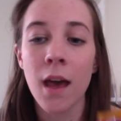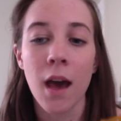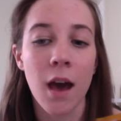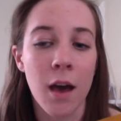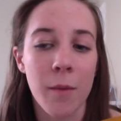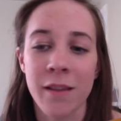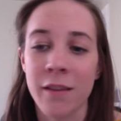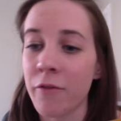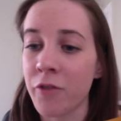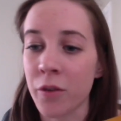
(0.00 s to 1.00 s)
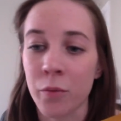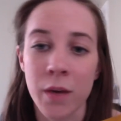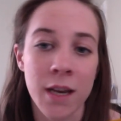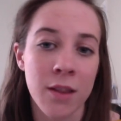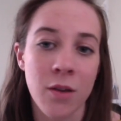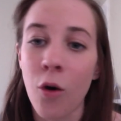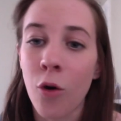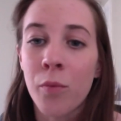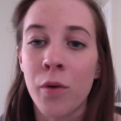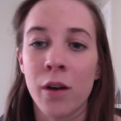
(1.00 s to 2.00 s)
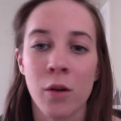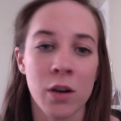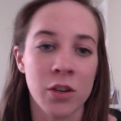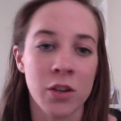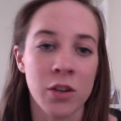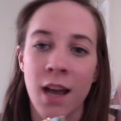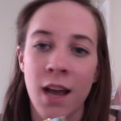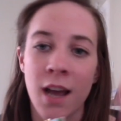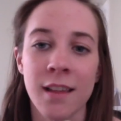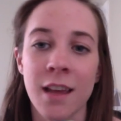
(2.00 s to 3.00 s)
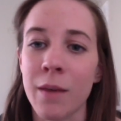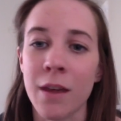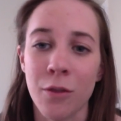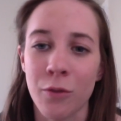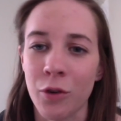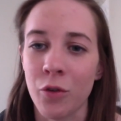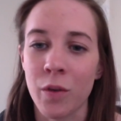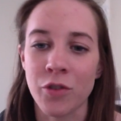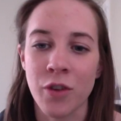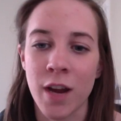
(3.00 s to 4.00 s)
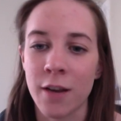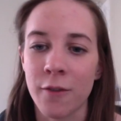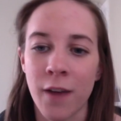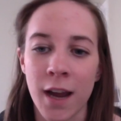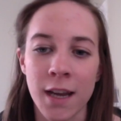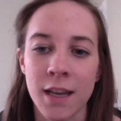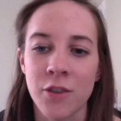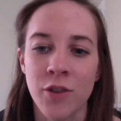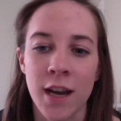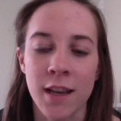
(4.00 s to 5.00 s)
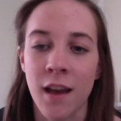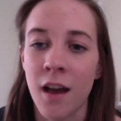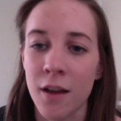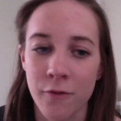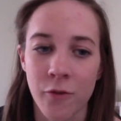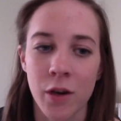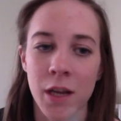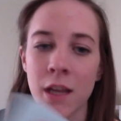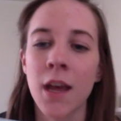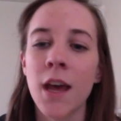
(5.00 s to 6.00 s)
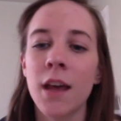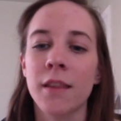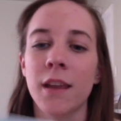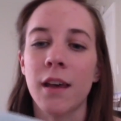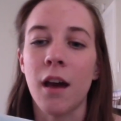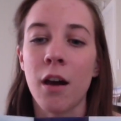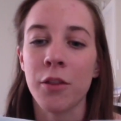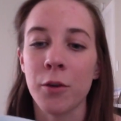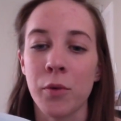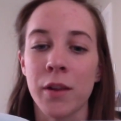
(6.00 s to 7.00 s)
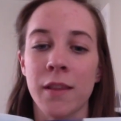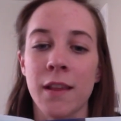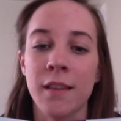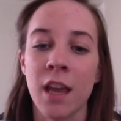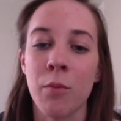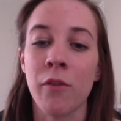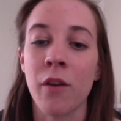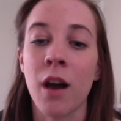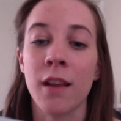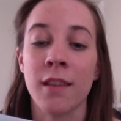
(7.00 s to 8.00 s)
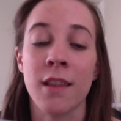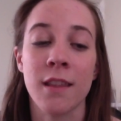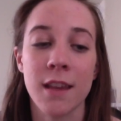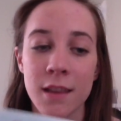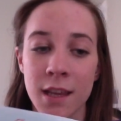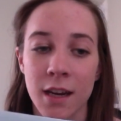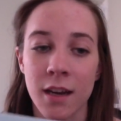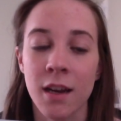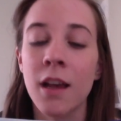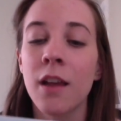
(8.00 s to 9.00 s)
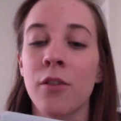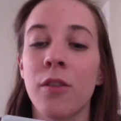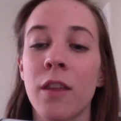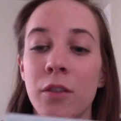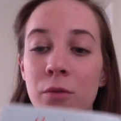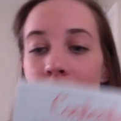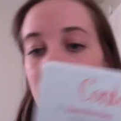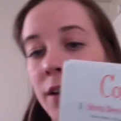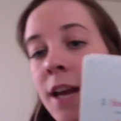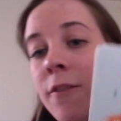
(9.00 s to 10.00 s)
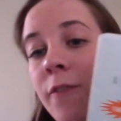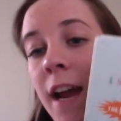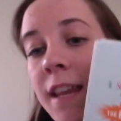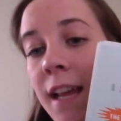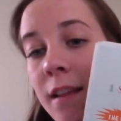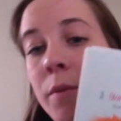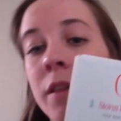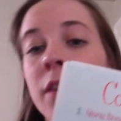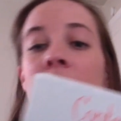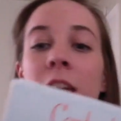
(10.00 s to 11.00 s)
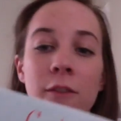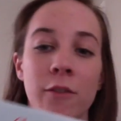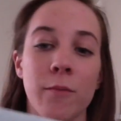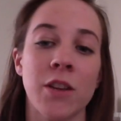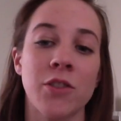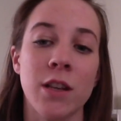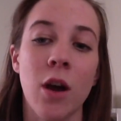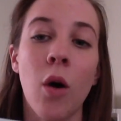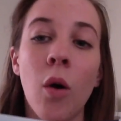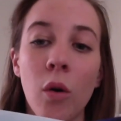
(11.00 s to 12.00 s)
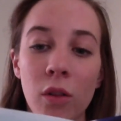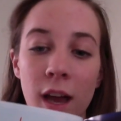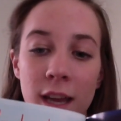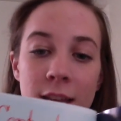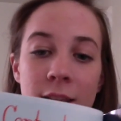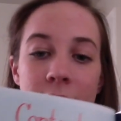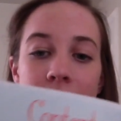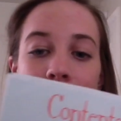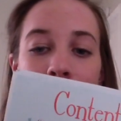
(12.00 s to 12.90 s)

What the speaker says: instead of just reading the whole book or just kind of skimming through and trying to find it, trying to hunt for it, the author puts this table of contents in here so then the reader can find that specific information a whole lot easier.